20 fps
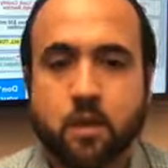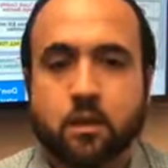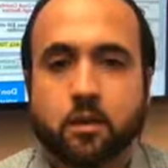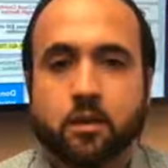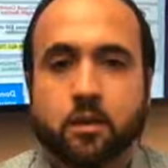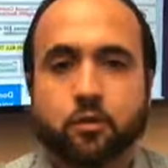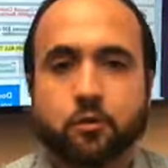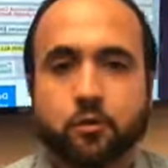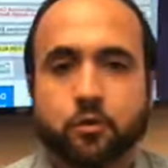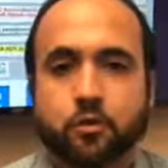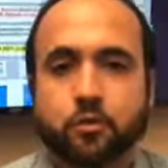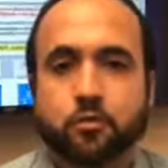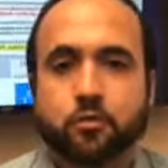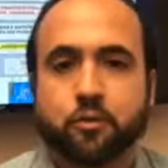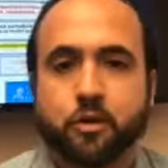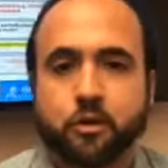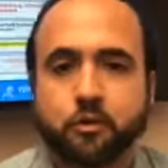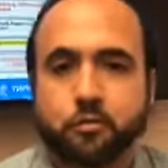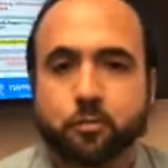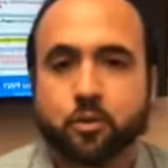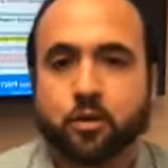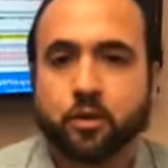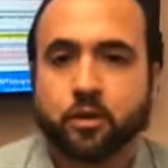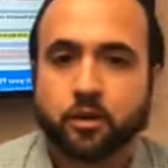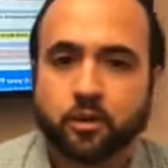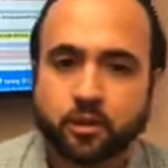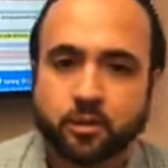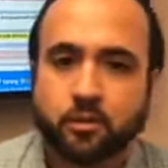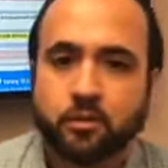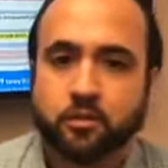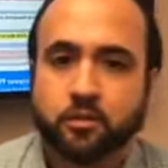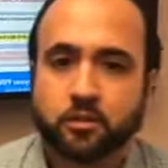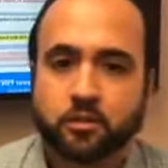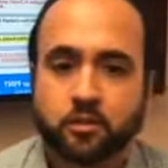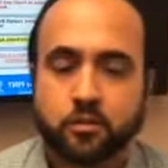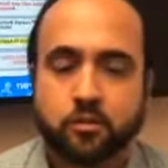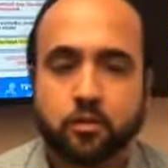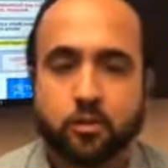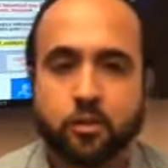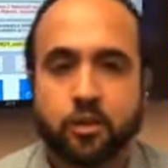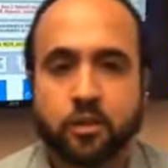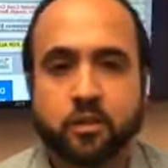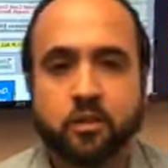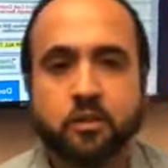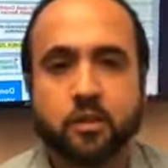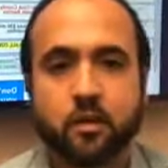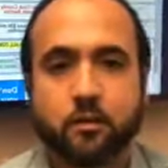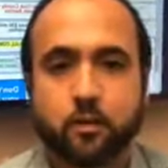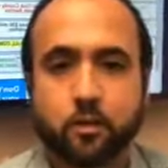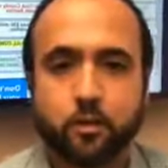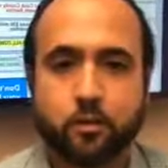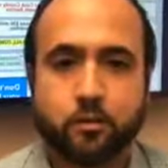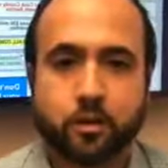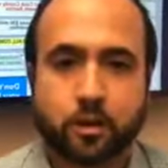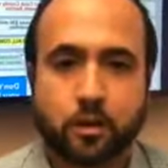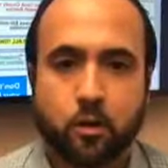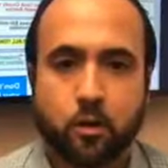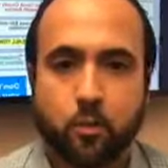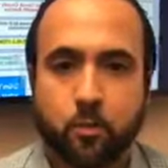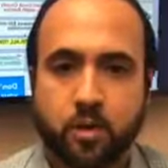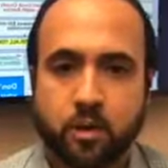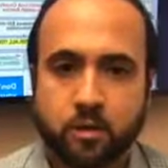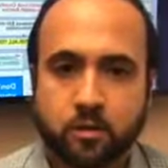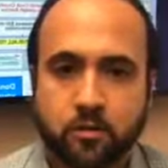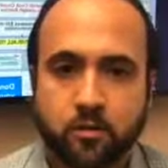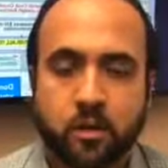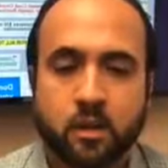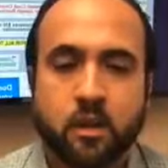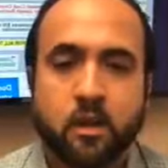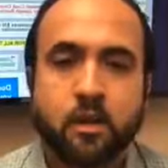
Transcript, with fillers: Good afternoon, Facebook. This is attorney Salvador J. Lopez.